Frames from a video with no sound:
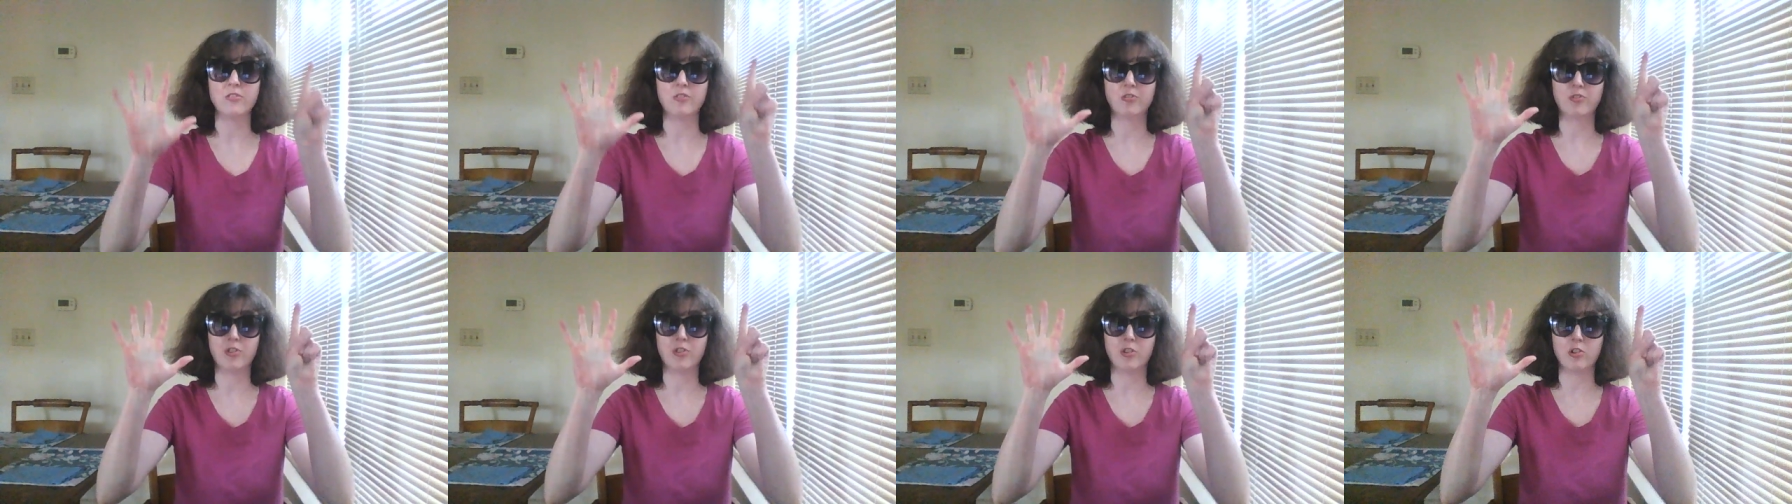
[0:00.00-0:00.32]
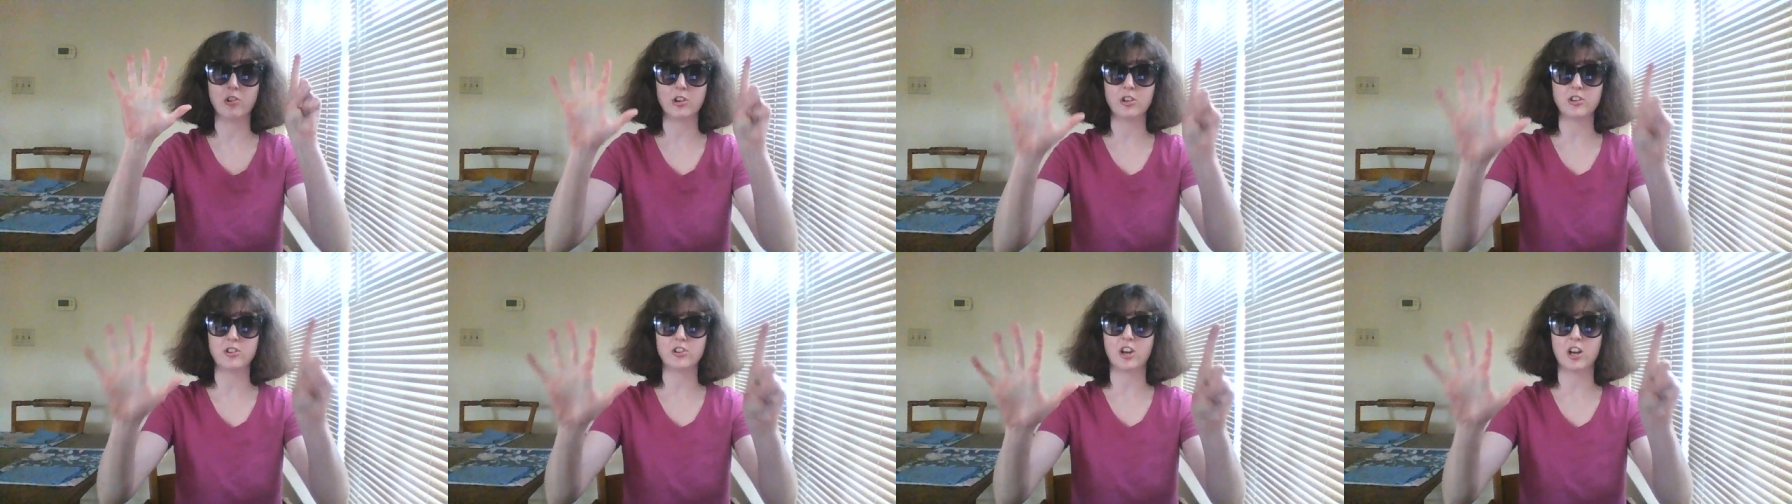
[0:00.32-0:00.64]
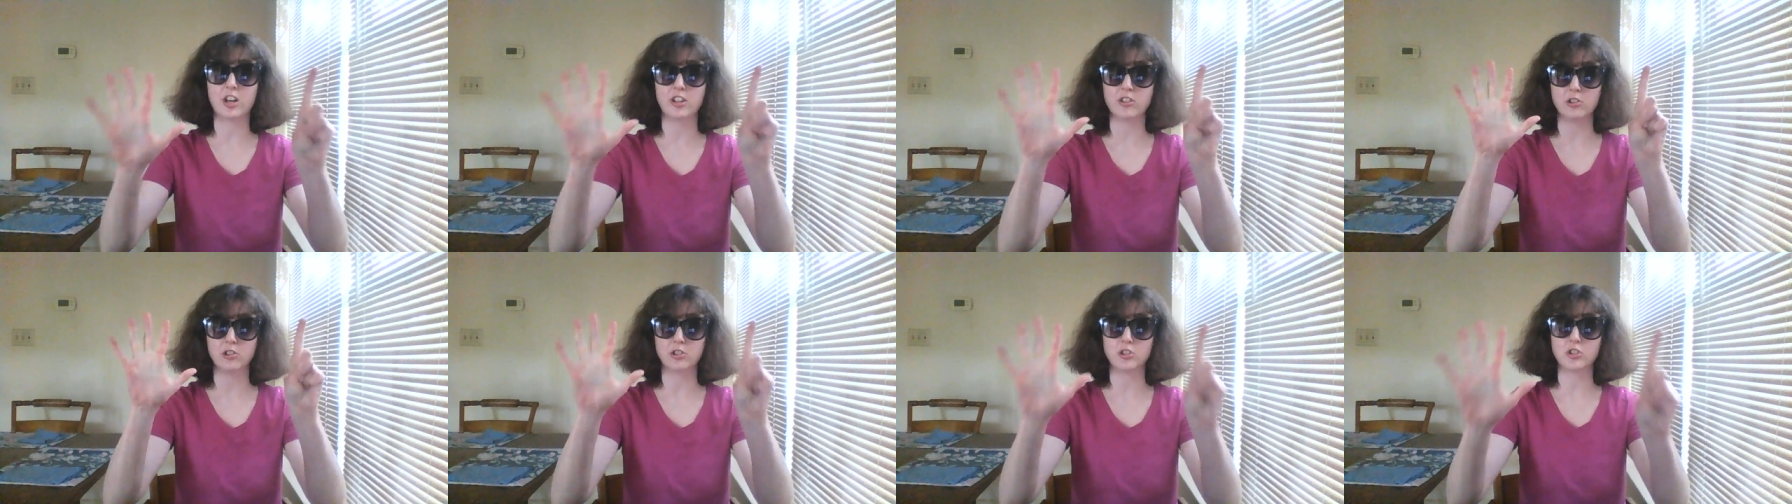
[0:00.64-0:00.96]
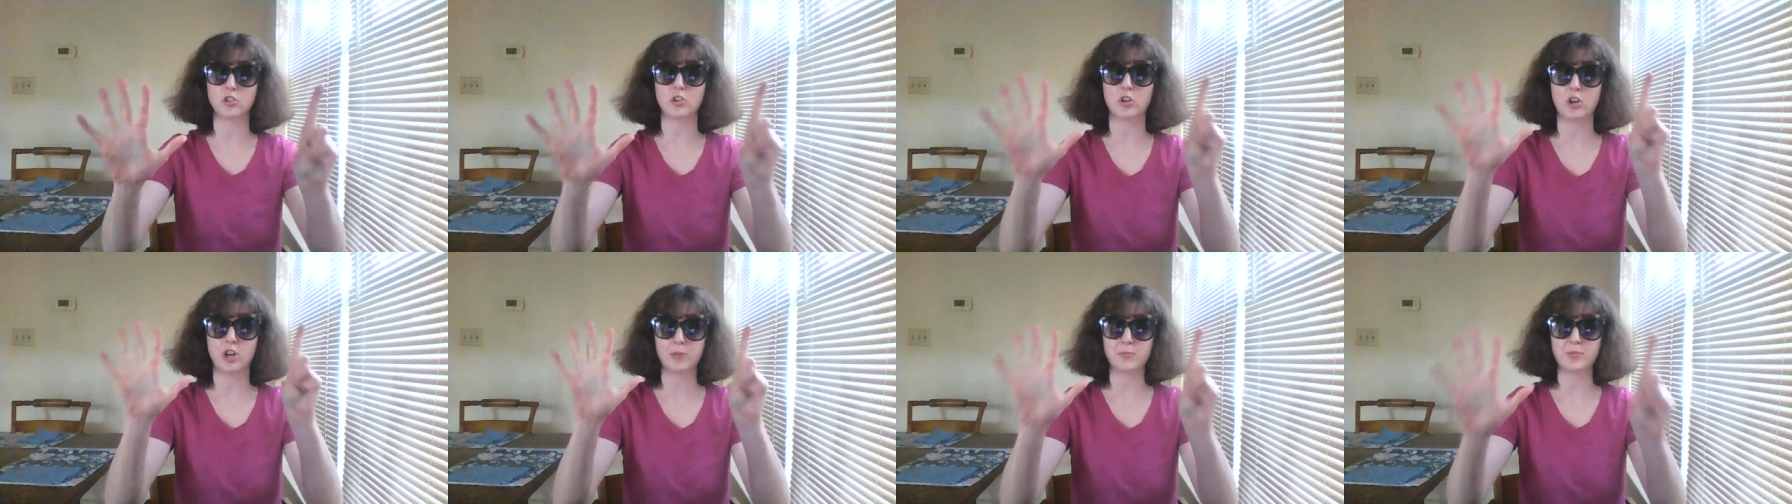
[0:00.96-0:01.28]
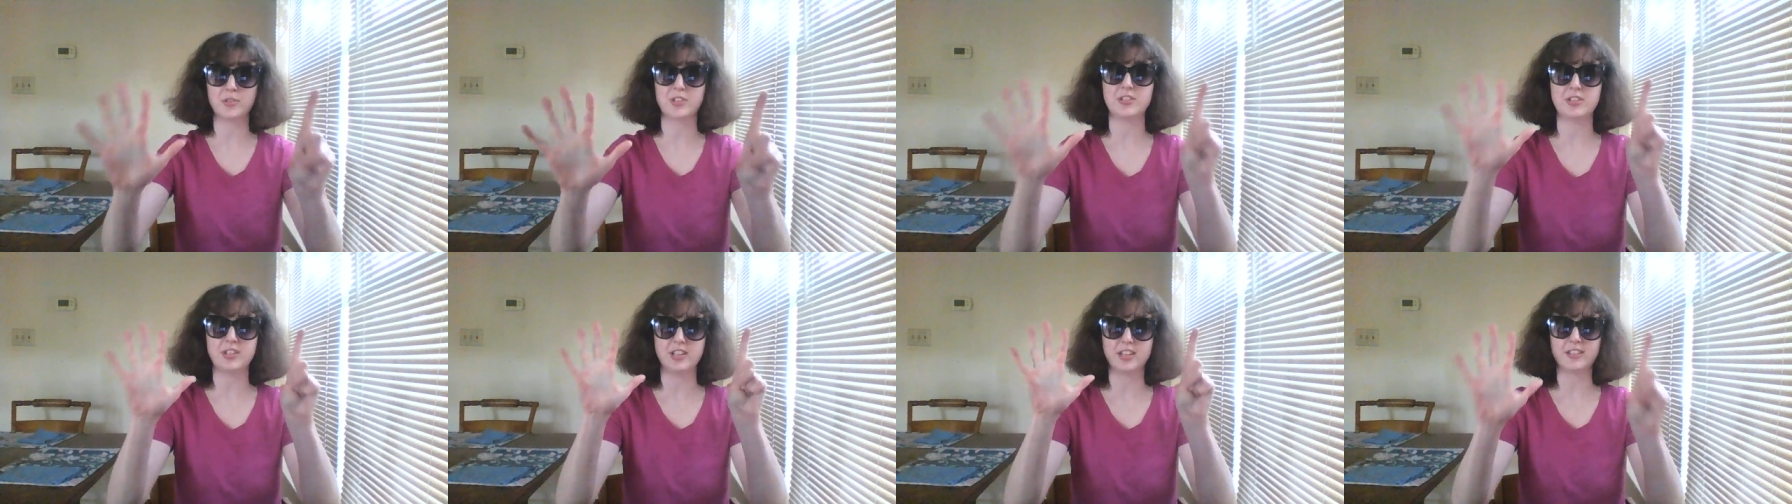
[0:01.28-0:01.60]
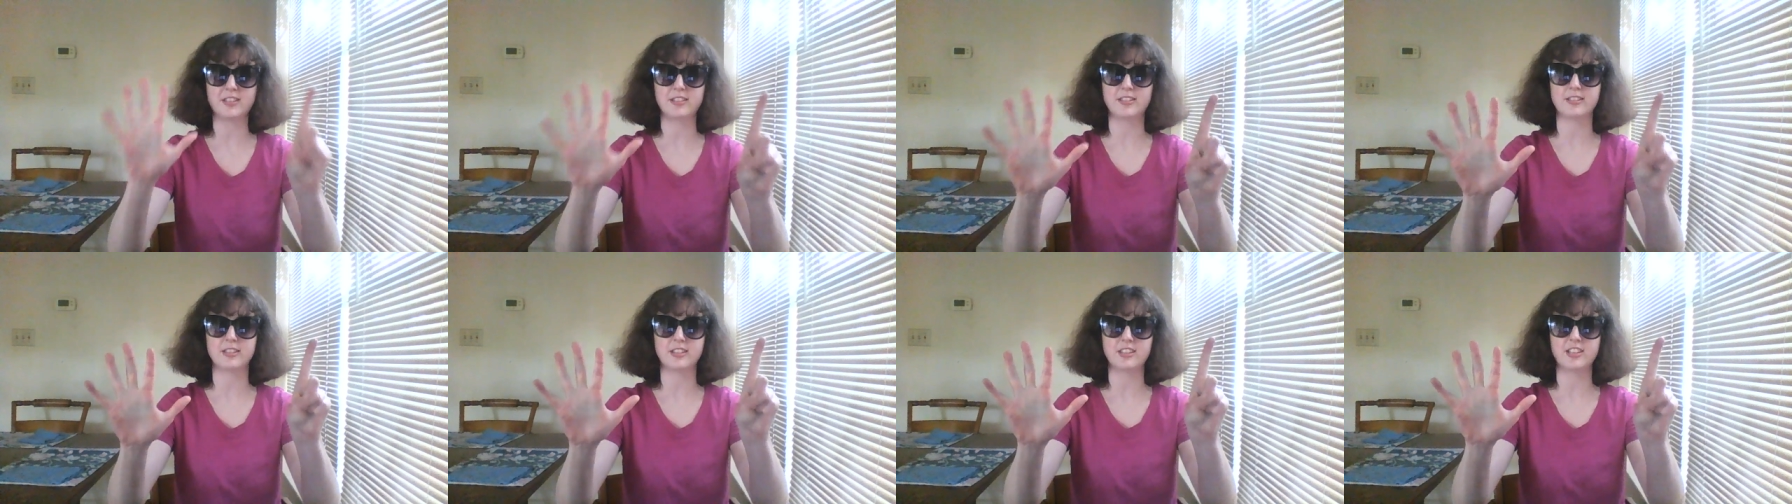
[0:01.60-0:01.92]
for another top
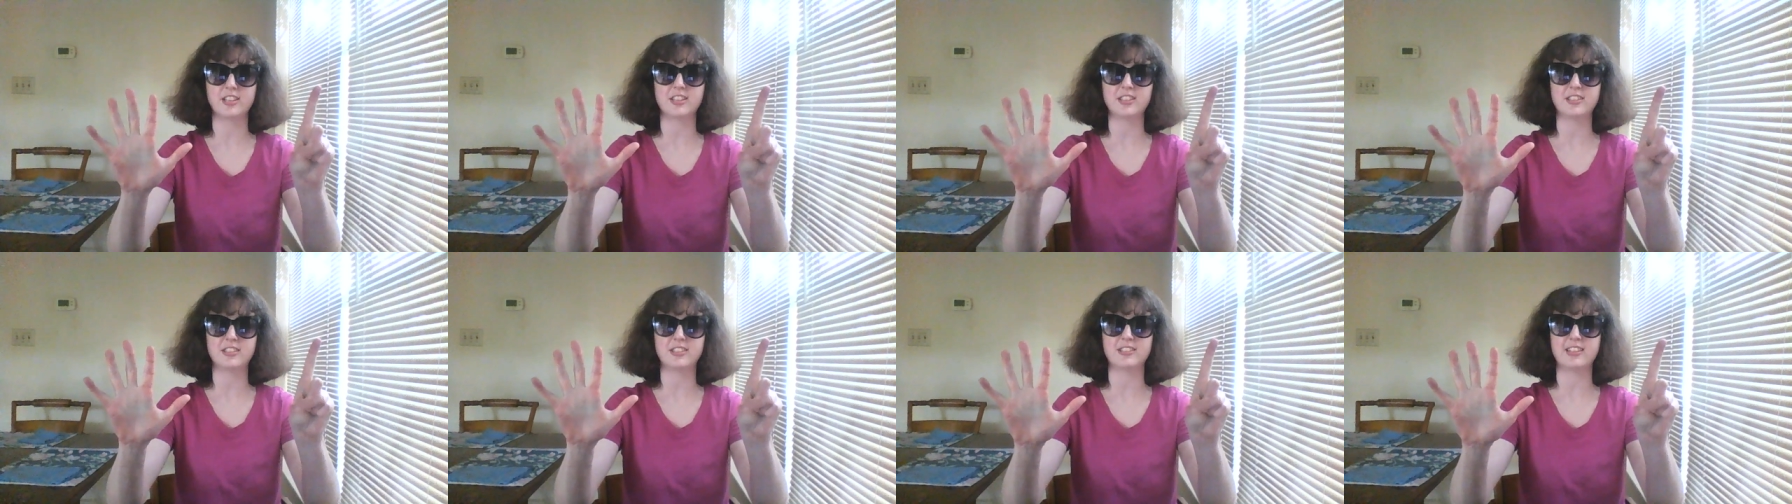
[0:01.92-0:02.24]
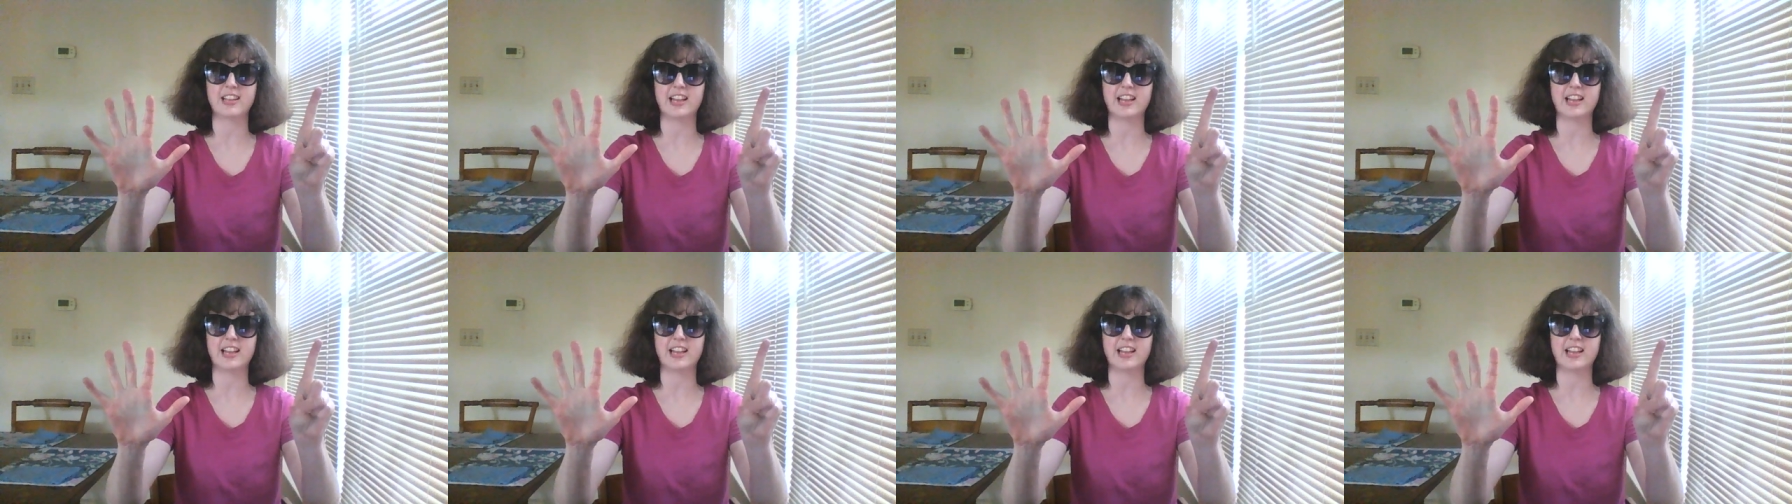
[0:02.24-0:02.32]
6 list